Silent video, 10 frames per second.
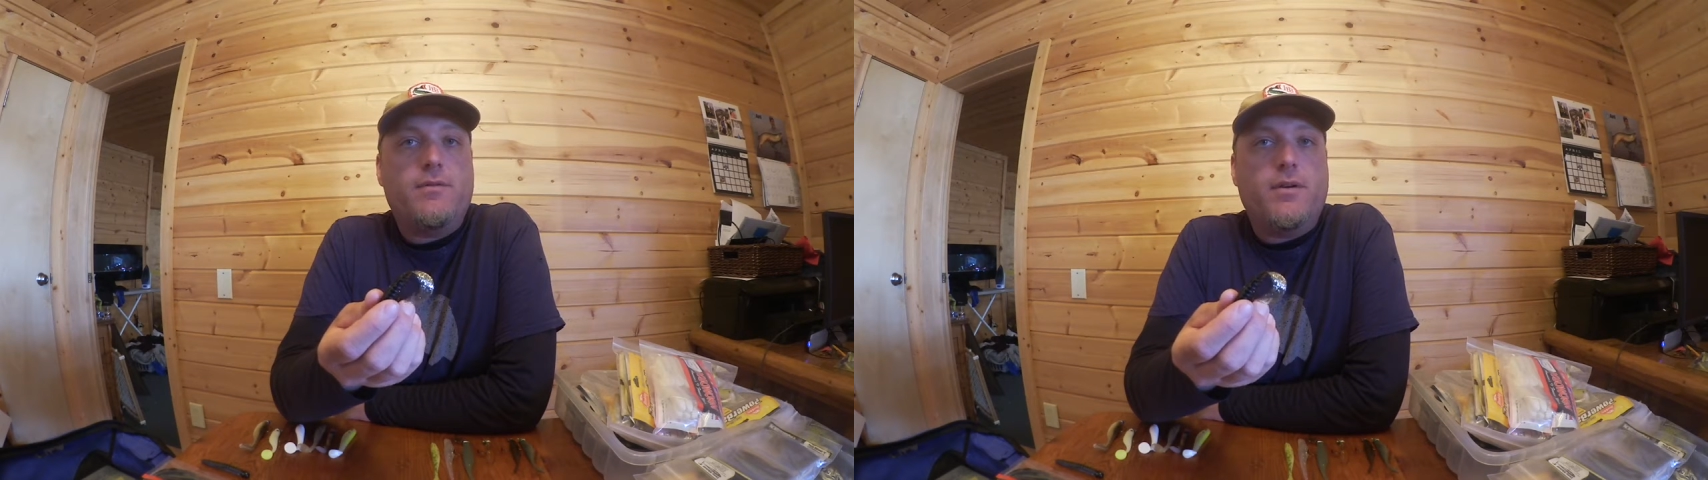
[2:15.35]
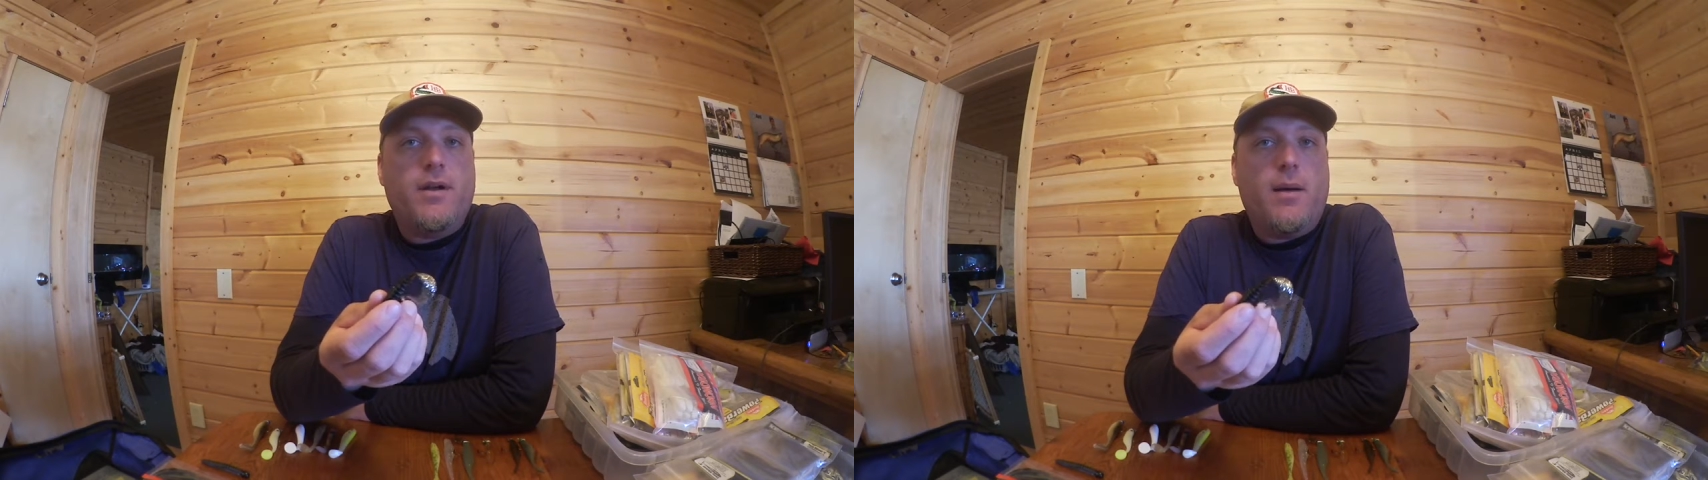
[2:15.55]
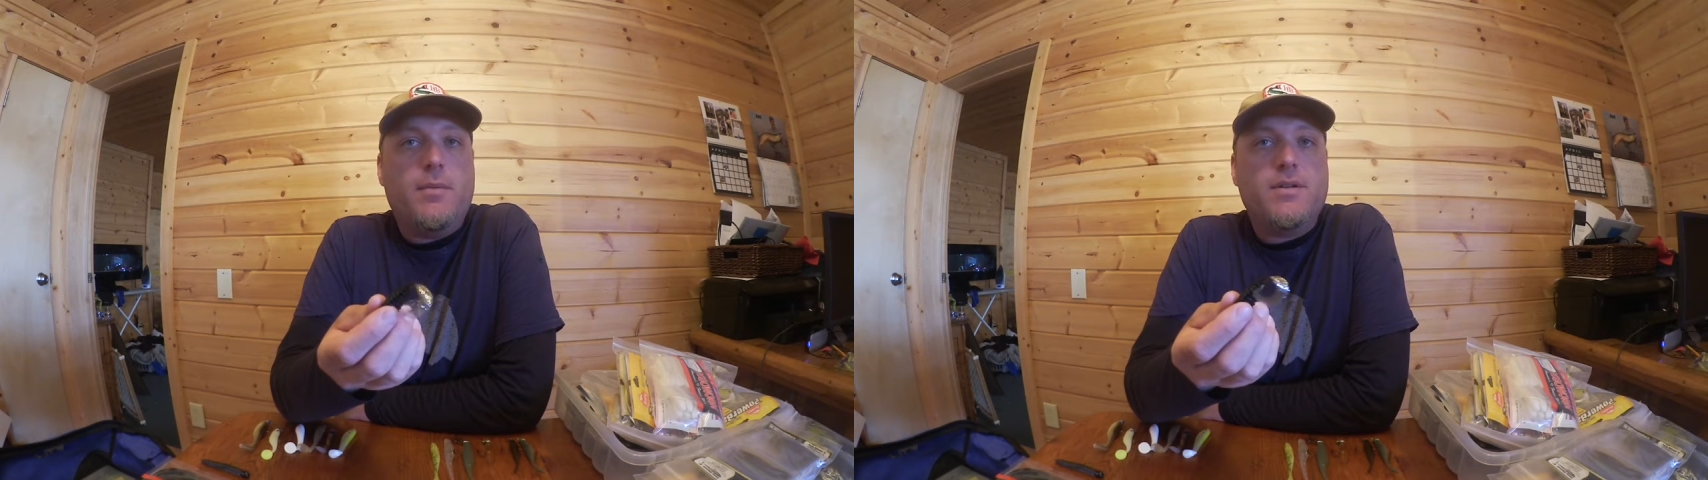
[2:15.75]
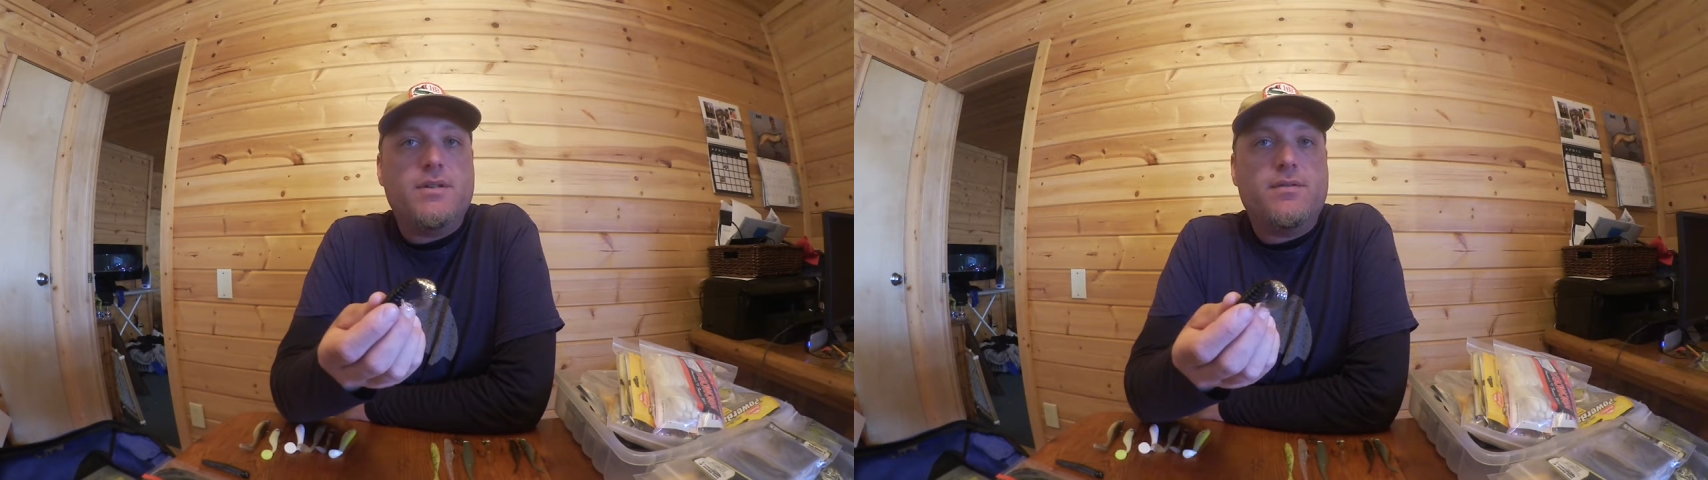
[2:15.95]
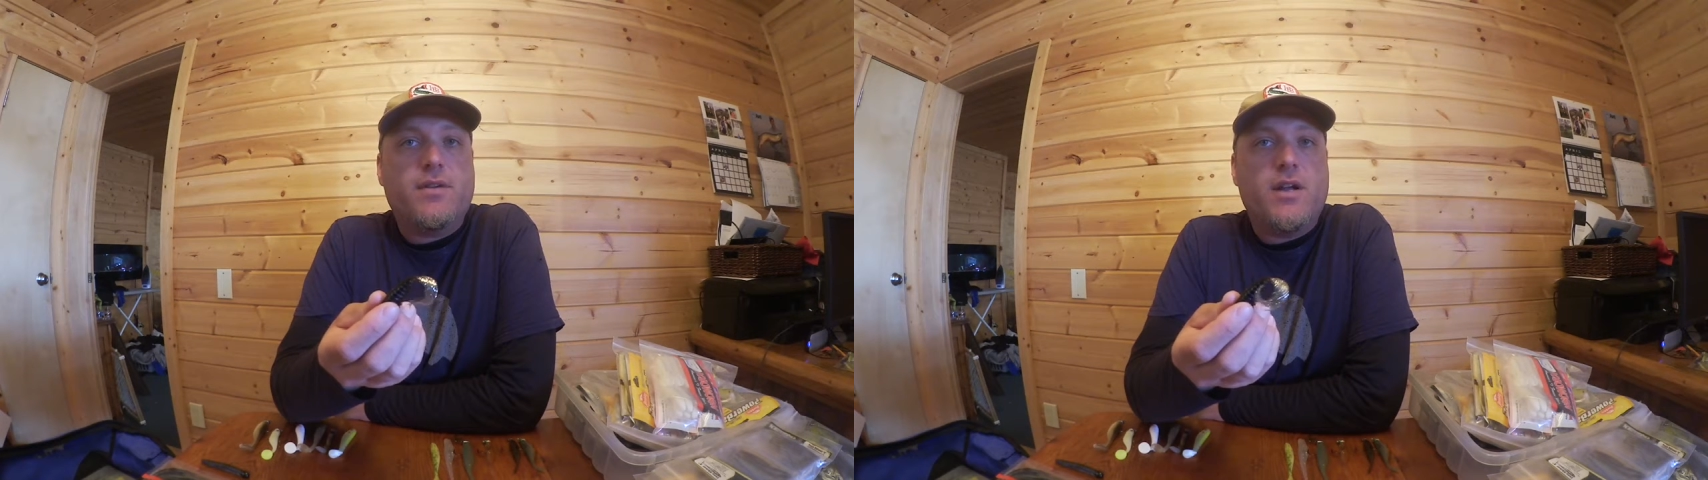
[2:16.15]
for
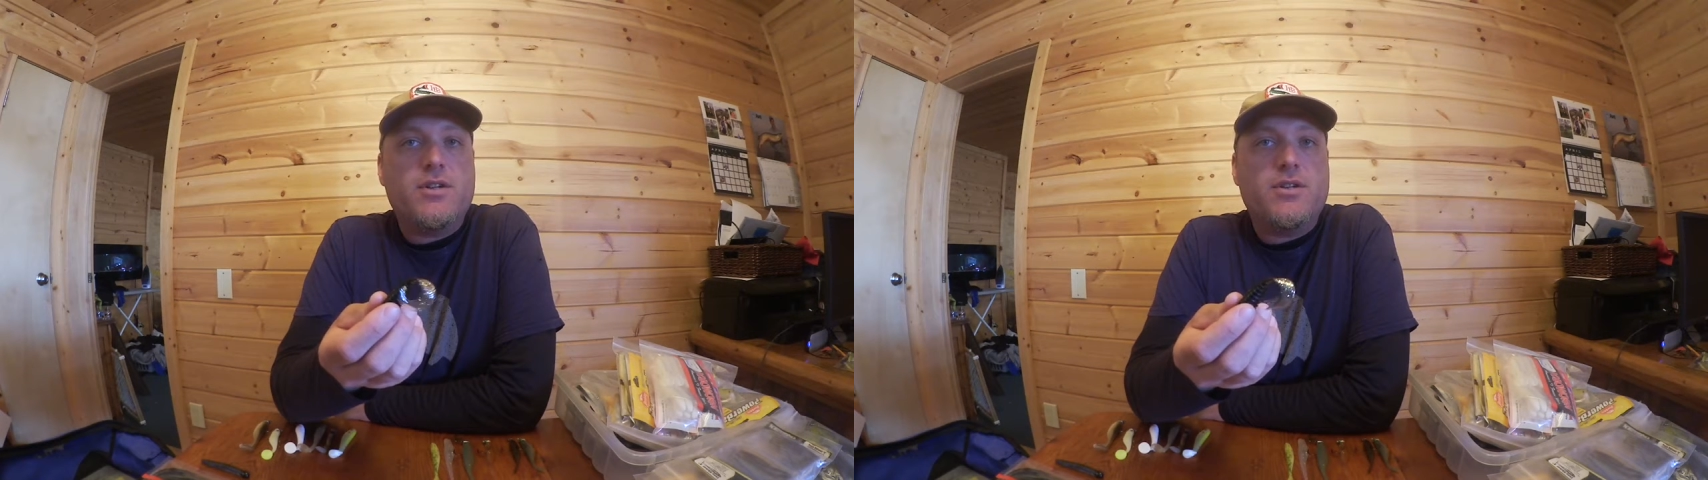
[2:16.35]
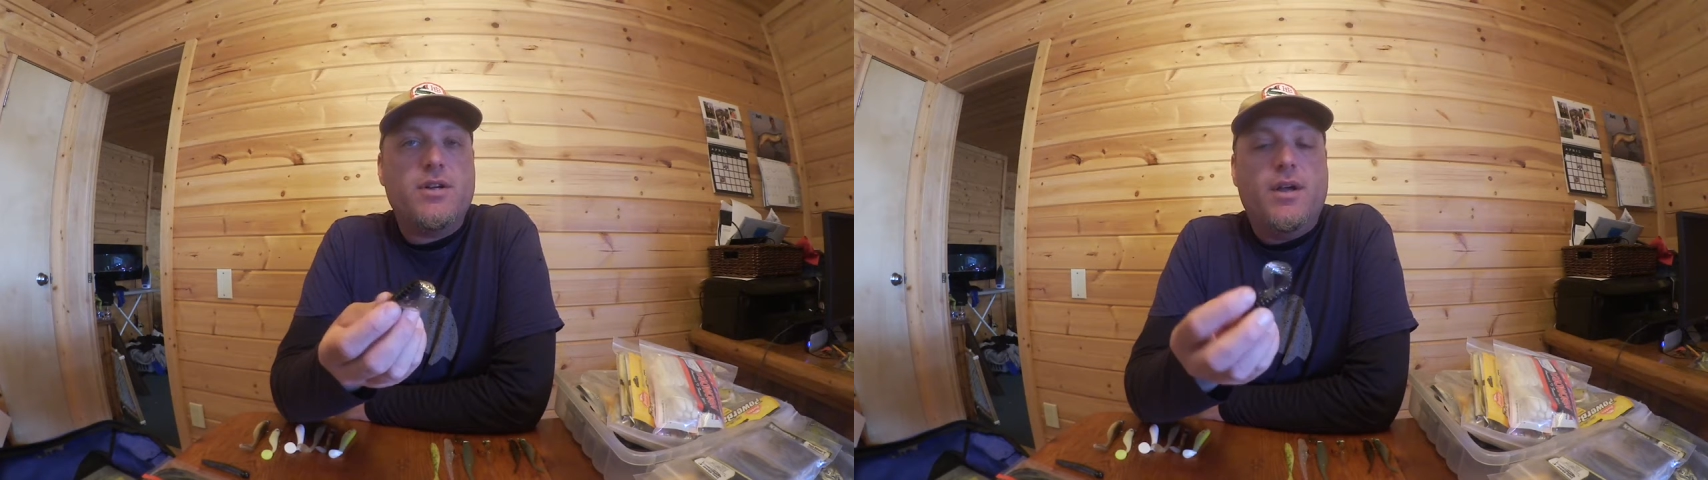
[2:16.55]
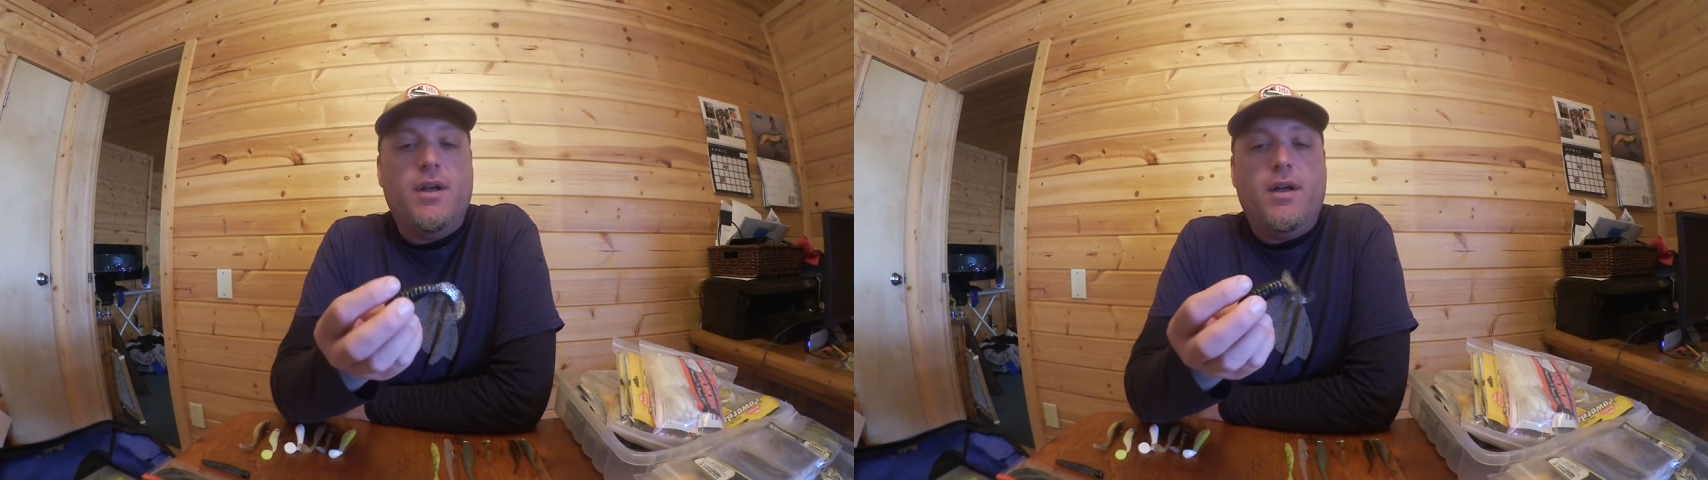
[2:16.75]
numbers of fish,